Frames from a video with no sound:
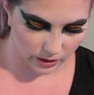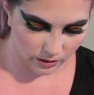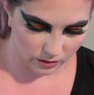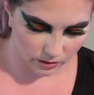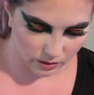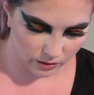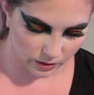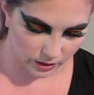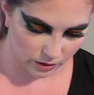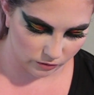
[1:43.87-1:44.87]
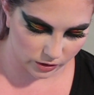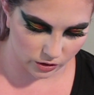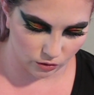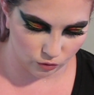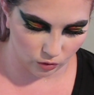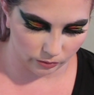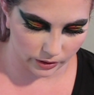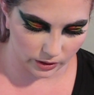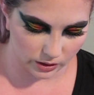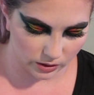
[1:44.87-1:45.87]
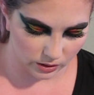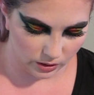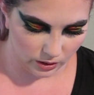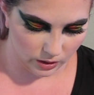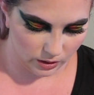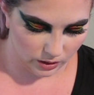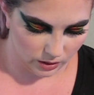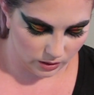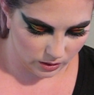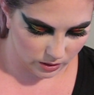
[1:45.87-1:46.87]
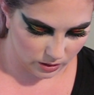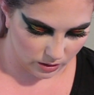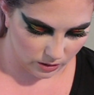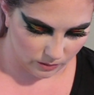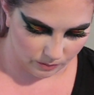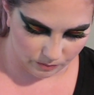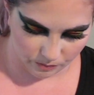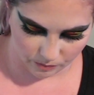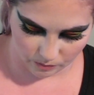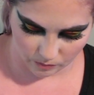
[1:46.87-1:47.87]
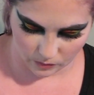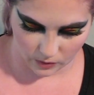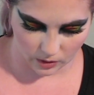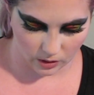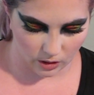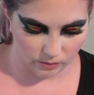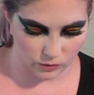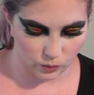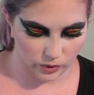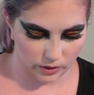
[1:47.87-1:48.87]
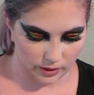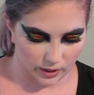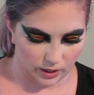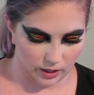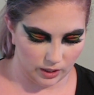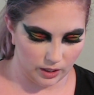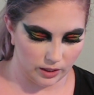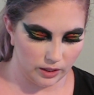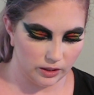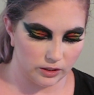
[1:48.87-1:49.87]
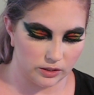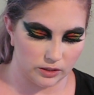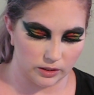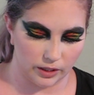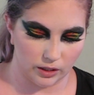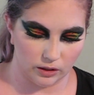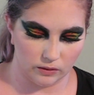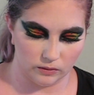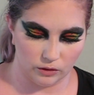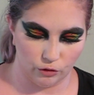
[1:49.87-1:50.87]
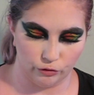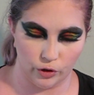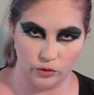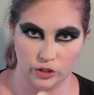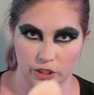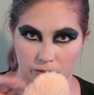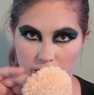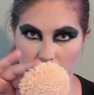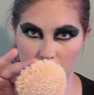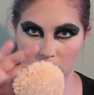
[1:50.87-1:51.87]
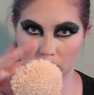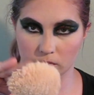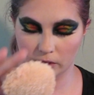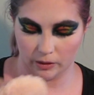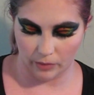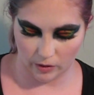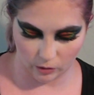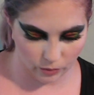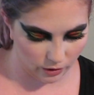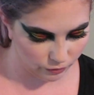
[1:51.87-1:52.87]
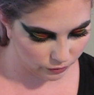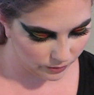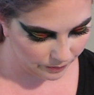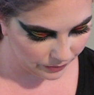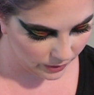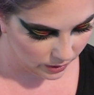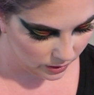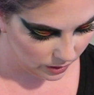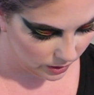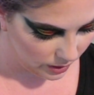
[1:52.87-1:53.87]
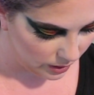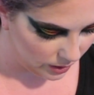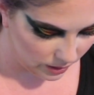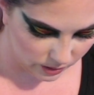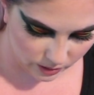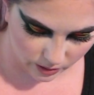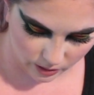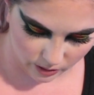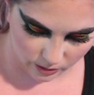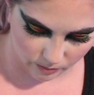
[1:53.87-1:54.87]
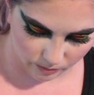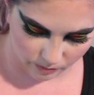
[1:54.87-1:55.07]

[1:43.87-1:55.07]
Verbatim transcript: Original formula, formula um, comes with comes with a, I think this is faux sheepskin, faux sheepskin, like powder puff, and, um, and, um,